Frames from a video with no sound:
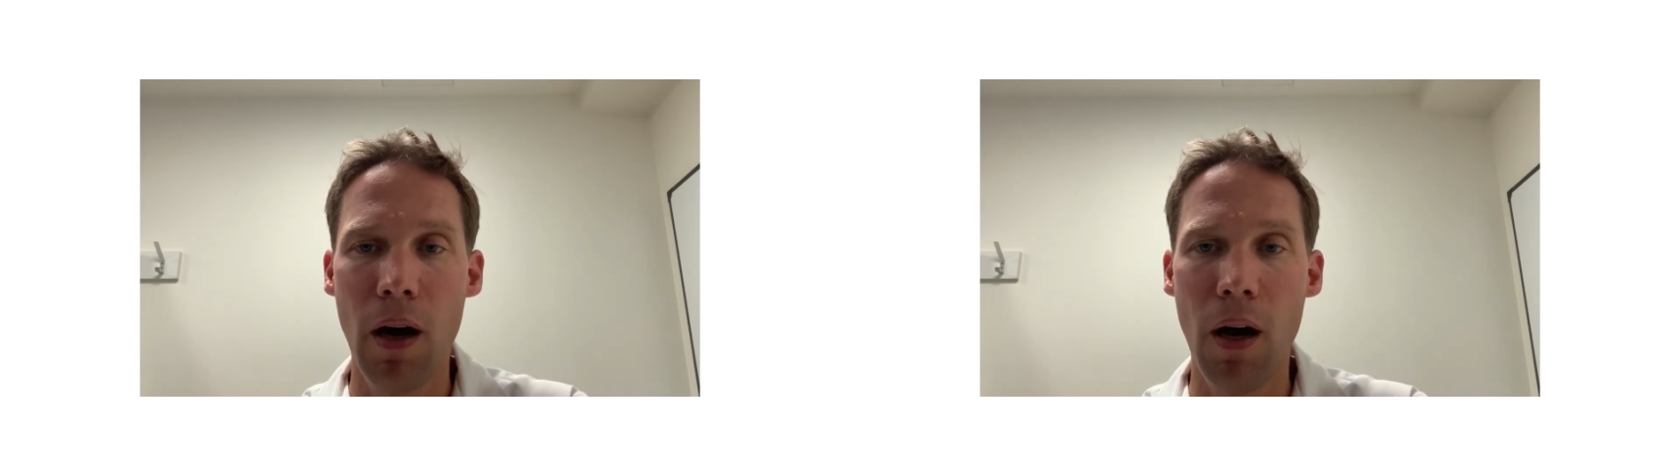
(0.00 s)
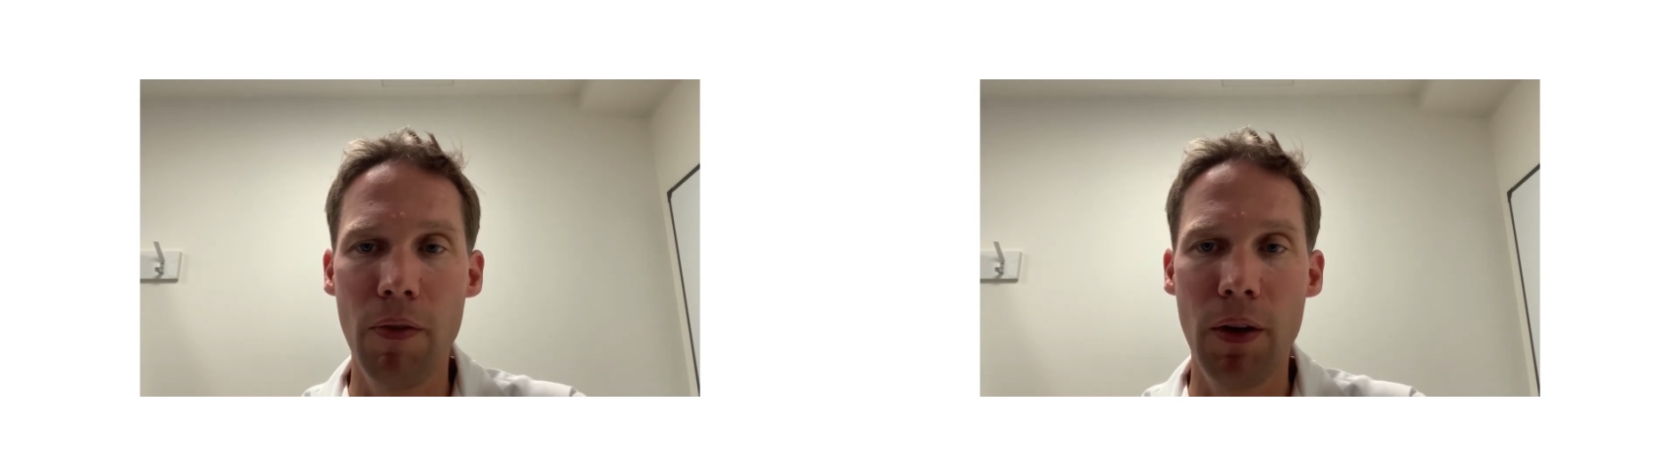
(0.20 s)

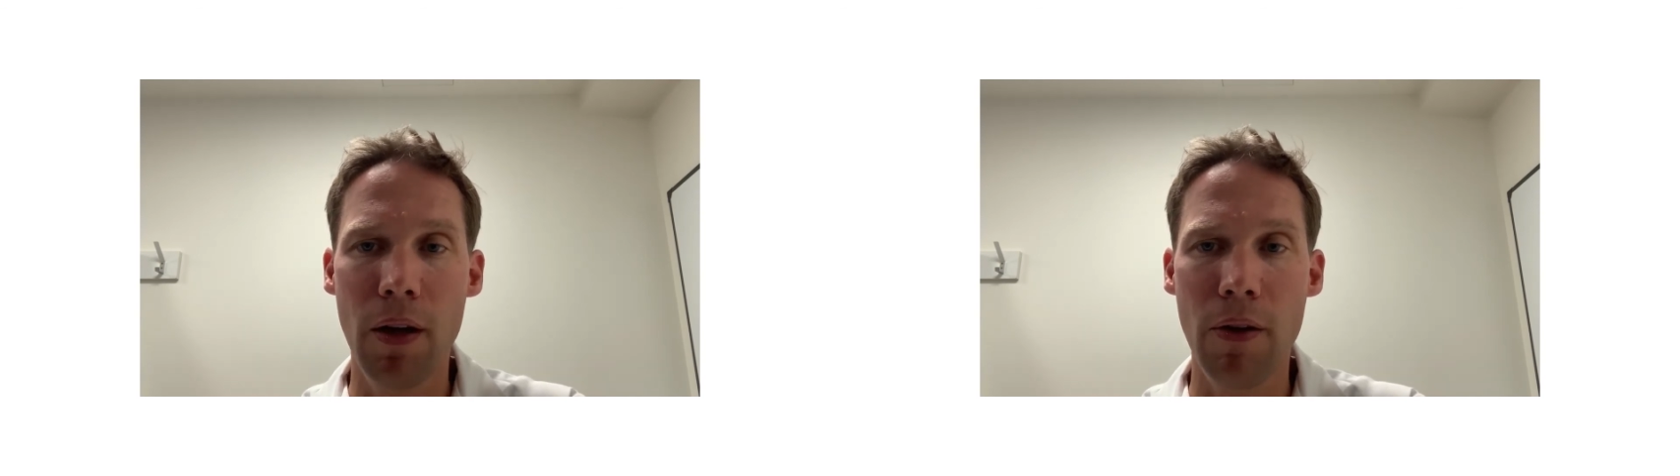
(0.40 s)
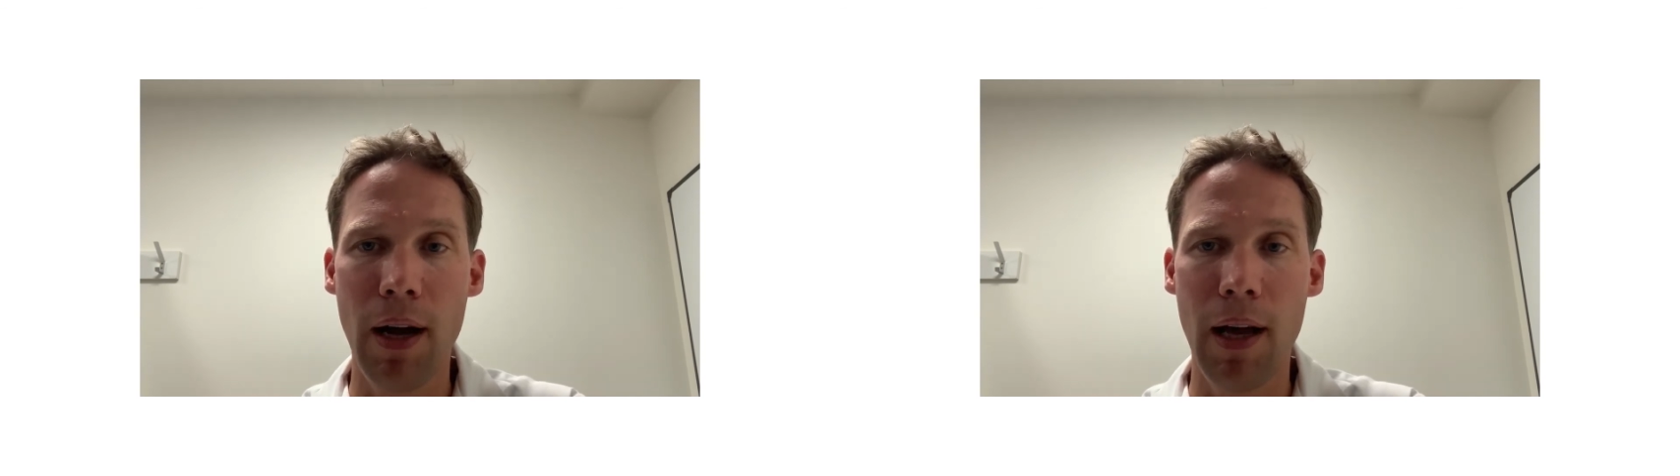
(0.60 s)
On the
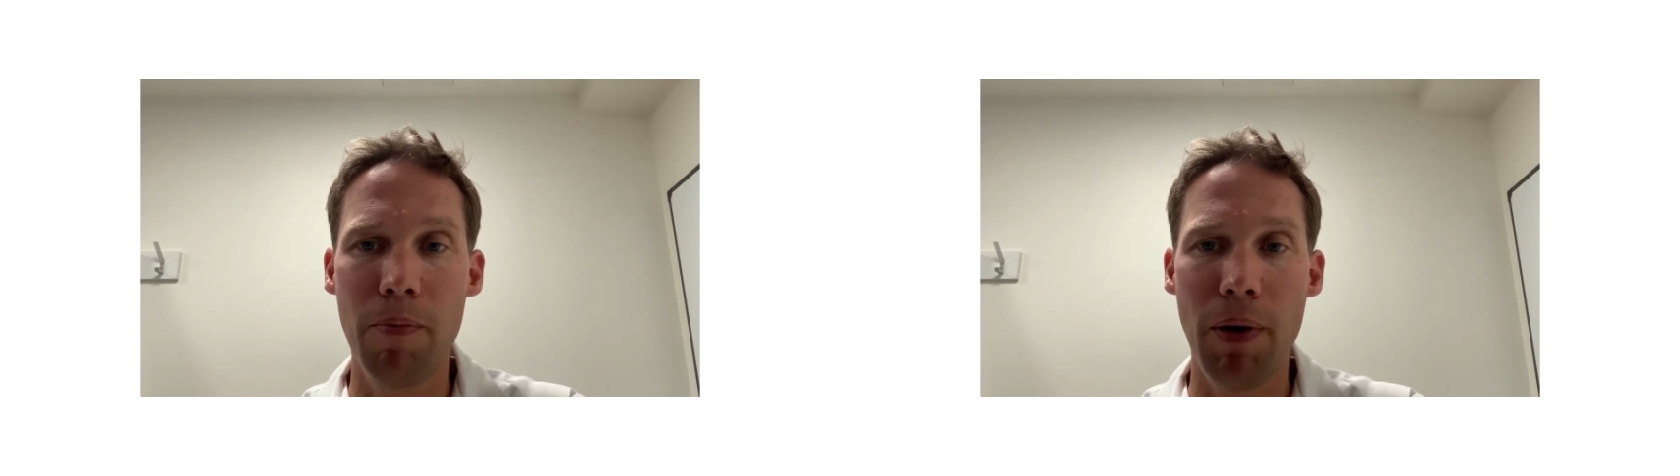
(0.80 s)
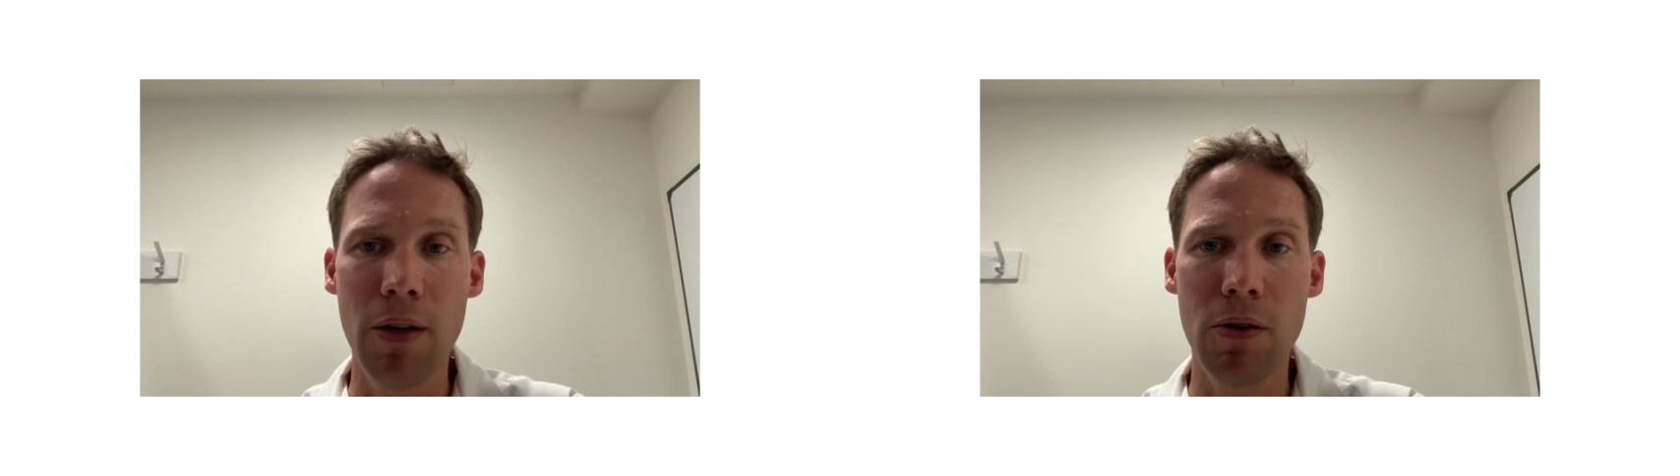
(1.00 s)
other
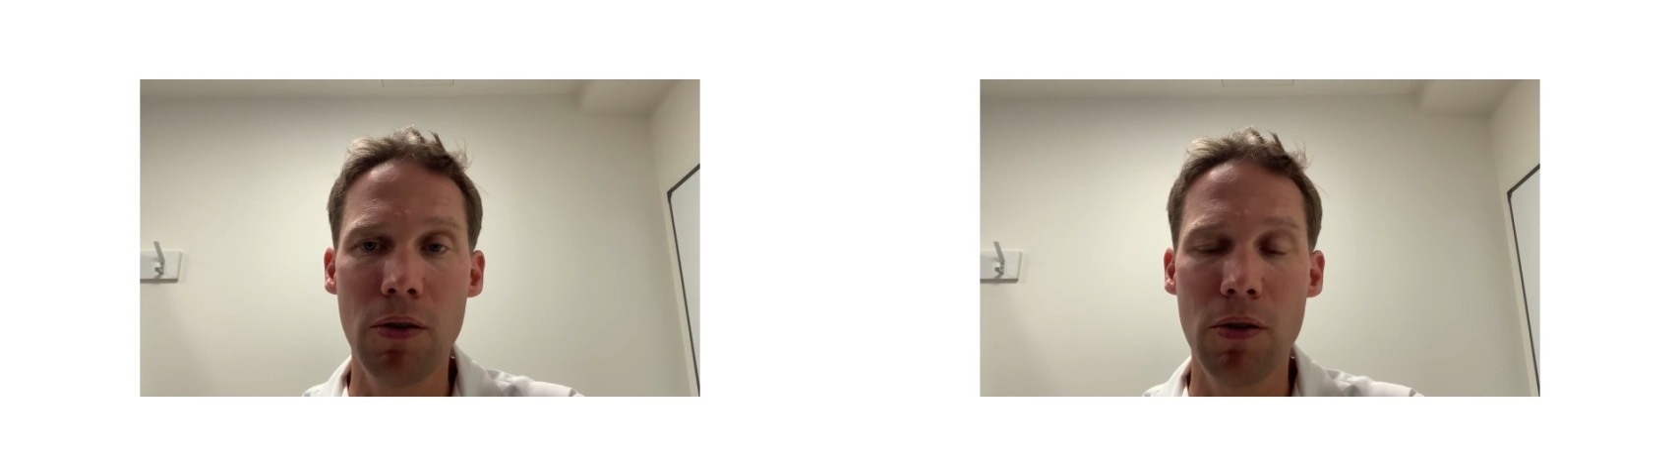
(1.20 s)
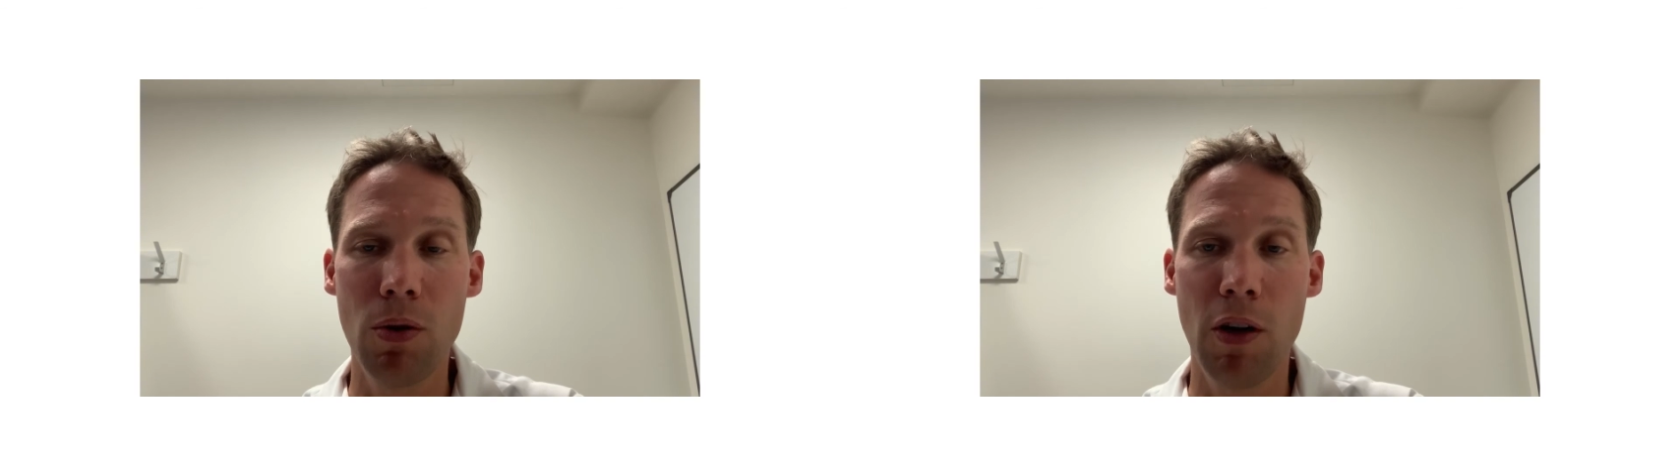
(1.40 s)
hand, patients who